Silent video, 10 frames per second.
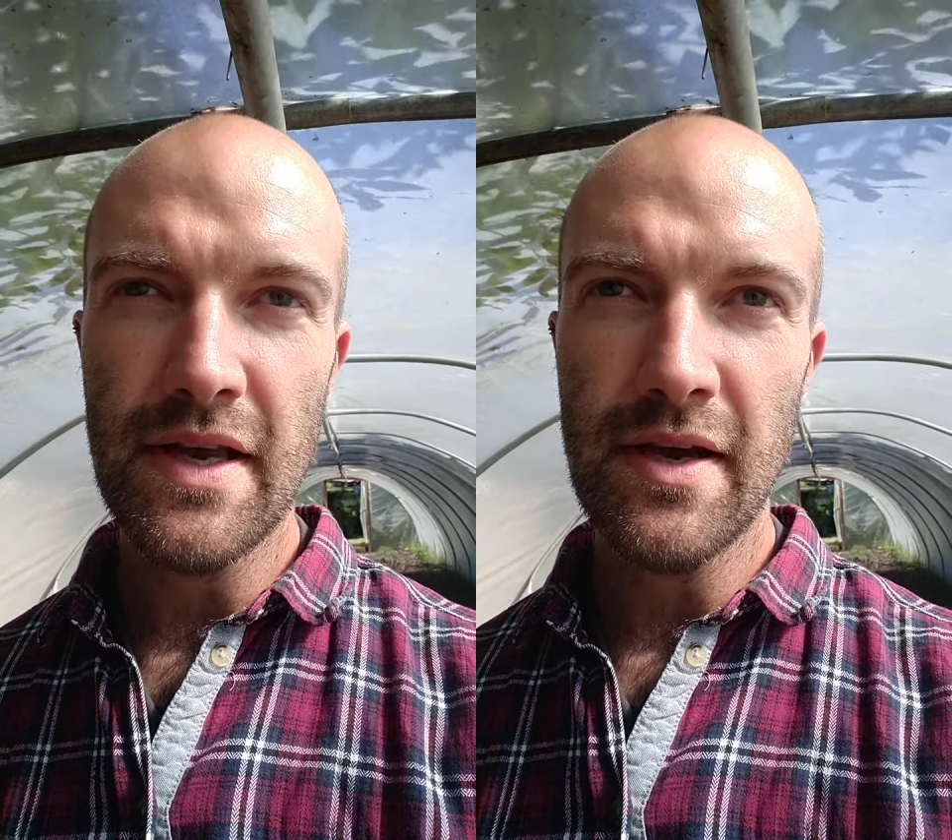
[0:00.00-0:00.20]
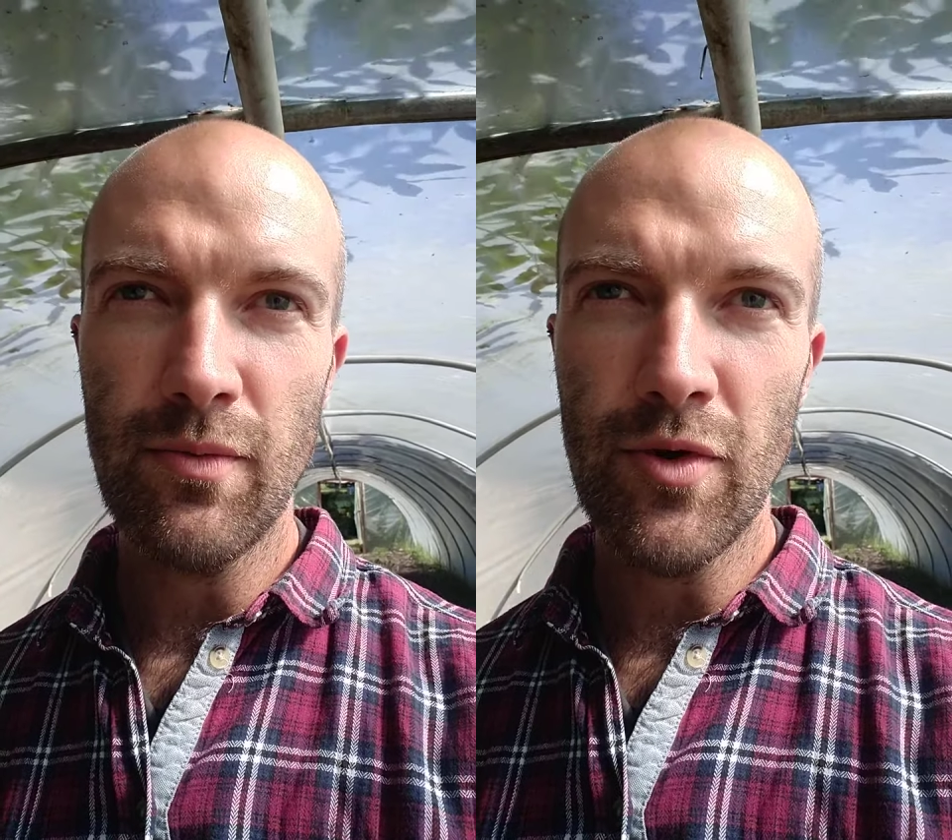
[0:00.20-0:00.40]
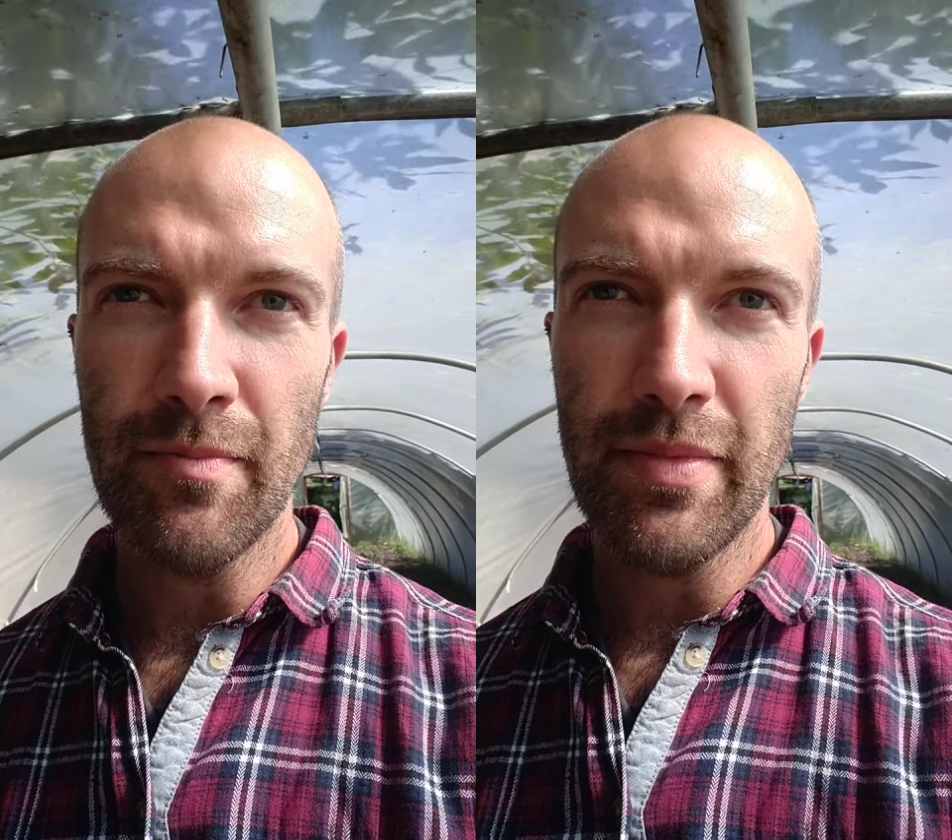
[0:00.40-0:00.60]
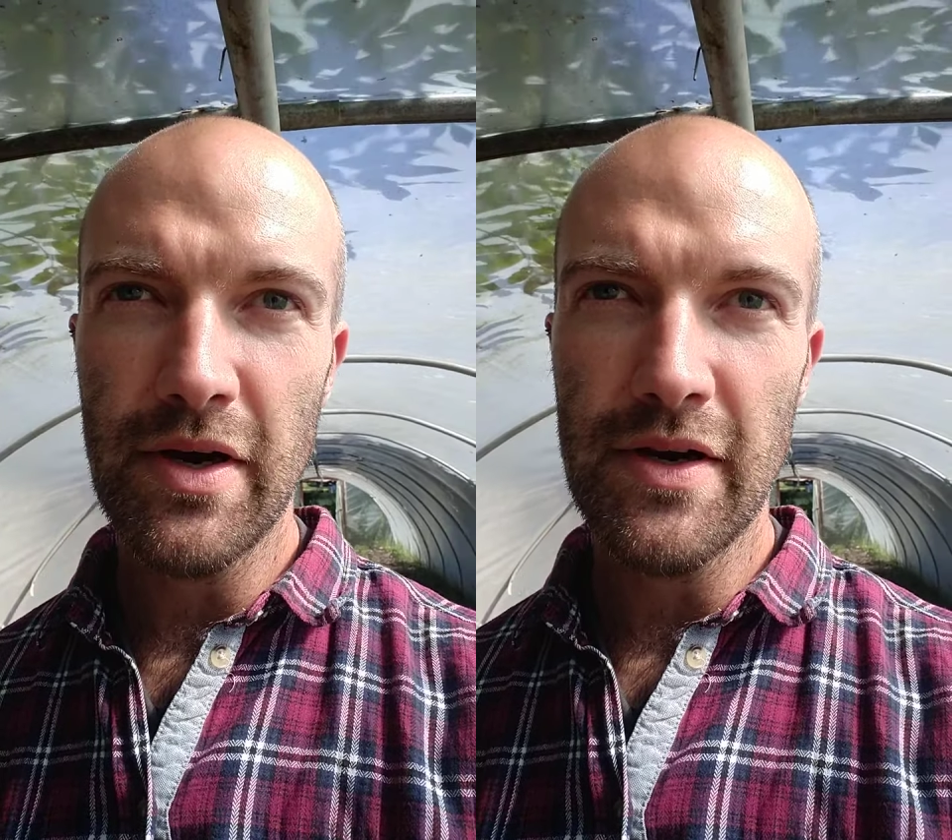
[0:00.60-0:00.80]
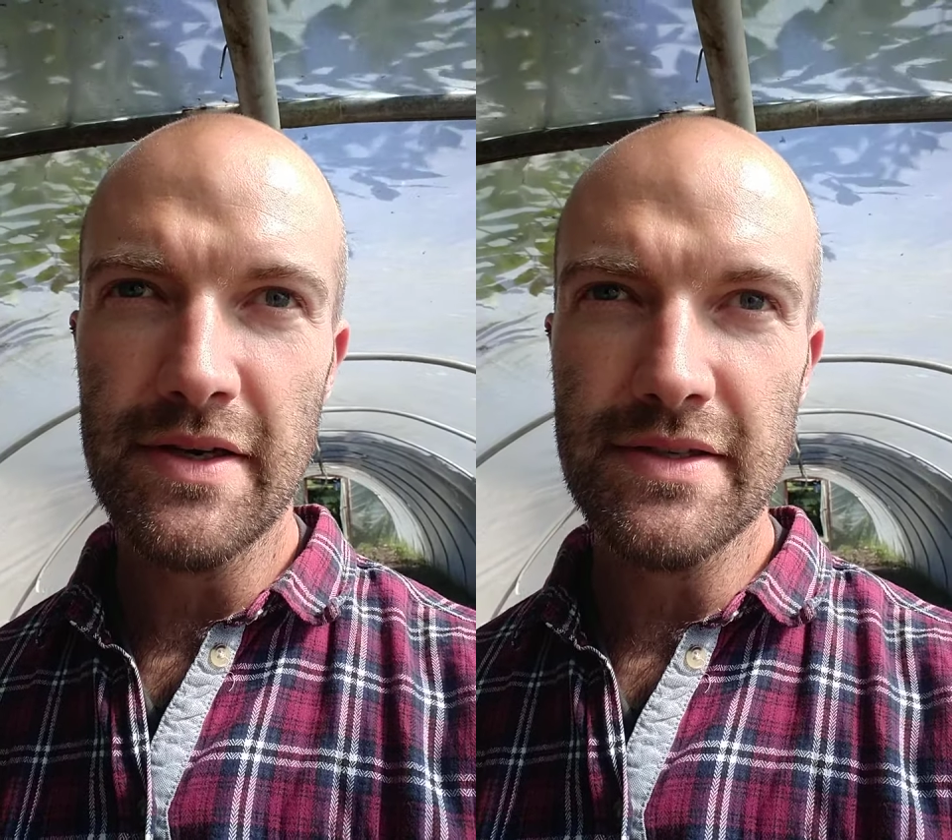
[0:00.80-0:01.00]
1
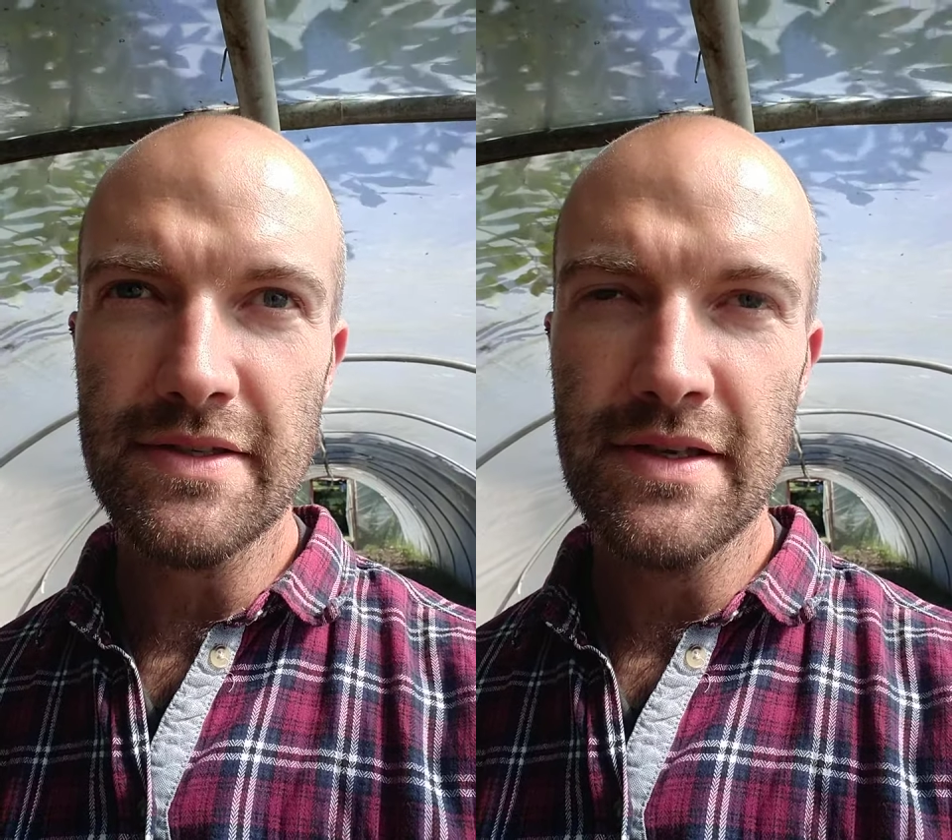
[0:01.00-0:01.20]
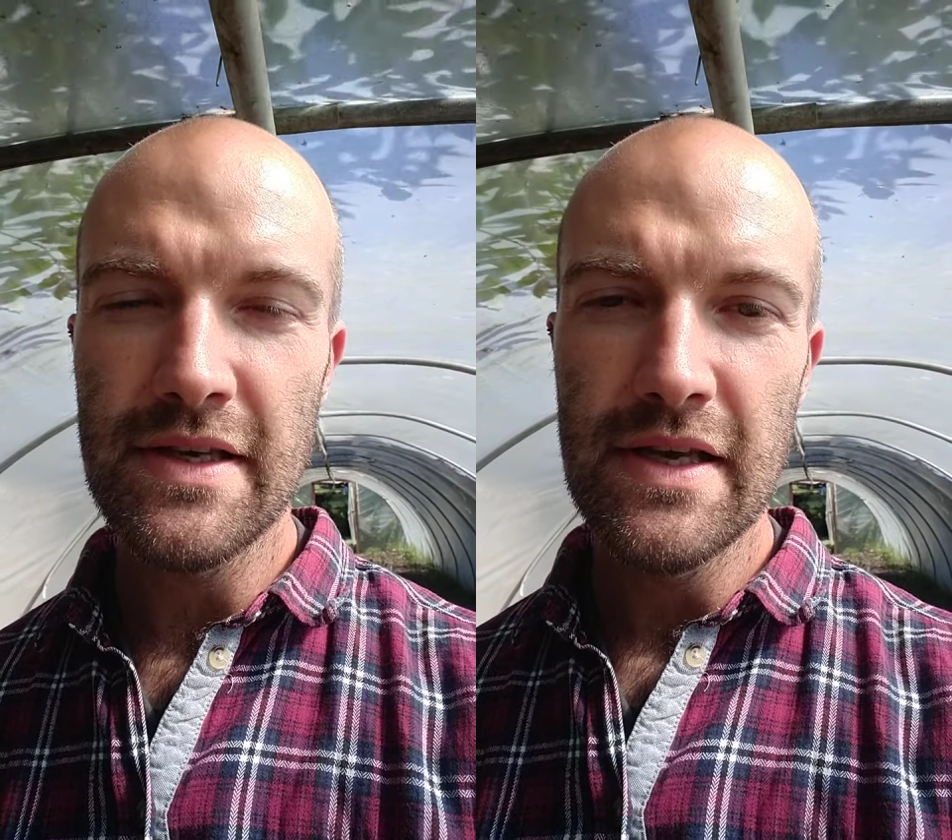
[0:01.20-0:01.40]
part